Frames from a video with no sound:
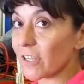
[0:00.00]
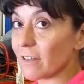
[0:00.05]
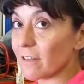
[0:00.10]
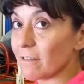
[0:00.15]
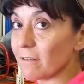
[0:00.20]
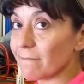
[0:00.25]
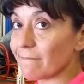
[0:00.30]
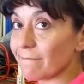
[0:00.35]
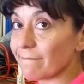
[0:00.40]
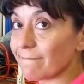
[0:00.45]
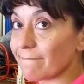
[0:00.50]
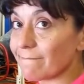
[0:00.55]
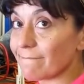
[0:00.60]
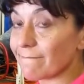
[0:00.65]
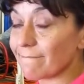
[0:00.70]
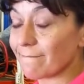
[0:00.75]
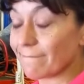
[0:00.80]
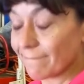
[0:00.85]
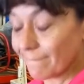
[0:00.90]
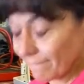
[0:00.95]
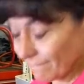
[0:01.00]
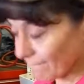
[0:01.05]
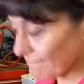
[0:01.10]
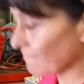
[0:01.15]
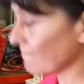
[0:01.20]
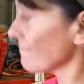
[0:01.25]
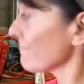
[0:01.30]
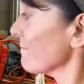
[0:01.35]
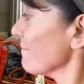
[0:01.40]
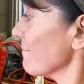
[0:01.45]
Shell. Main Street Shell
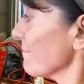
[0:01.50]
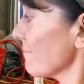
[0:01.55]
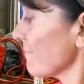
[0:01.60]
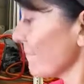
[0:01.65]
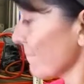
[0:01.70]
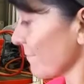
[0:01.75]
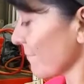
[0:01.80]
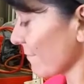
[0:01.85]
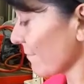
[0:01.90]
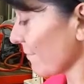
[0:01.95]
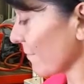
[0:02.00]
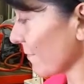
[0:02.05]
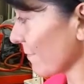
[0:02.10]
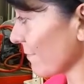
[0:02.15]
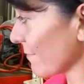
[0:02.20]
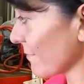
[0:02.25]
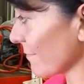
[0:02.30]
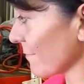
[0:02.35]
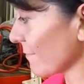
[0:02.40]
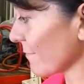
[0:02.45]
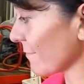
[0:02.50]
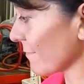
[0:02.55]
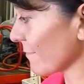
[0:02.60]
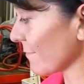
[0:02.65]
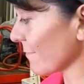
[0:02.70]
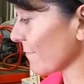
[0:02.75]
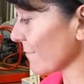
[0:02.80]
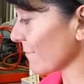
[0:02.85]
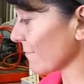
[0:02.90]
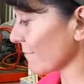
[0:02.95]
Service in Santa Maria, twelve oh
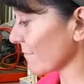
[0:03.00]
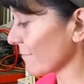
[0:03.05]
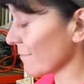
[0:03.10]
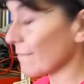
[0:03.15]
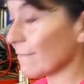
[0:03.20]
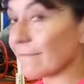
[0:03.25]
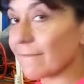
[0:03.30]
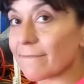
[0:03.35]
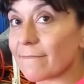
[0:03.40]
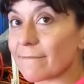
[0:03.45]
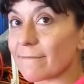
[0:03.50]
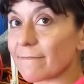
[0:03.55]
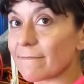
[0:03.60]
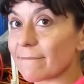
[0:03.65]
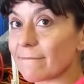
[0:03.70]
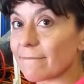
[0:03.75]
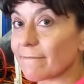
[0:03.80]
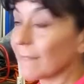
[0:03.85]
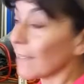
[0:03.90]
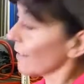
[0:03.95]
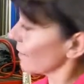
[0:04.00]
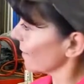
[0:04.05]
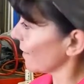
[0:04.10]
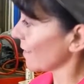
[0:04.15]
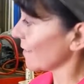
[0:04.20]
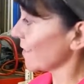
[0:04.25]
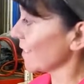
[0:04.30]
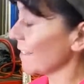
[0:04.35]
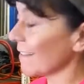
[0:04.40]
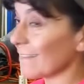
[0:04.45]
four East Main Street.
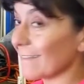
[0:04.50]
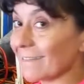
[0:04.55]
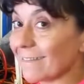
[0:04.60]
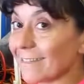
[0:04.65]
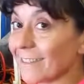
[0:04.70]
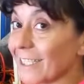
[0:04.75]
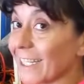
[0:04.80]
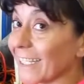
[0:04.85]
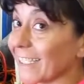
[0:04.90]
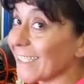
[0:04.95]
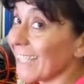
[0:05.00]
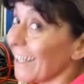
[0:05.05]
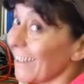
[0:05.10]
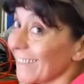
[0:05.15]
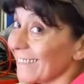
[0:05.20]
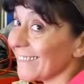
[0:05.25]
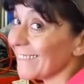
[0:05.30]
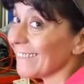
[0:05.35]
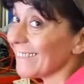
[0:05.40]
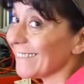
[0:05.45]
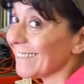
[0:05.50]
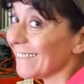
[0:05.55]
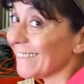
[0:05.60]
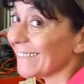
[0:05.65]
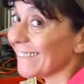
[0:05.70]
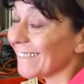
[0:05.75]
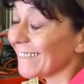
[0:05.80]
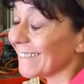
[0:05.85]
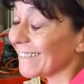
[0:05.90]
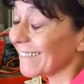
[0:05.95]
All right. Check us out. Well, thank you very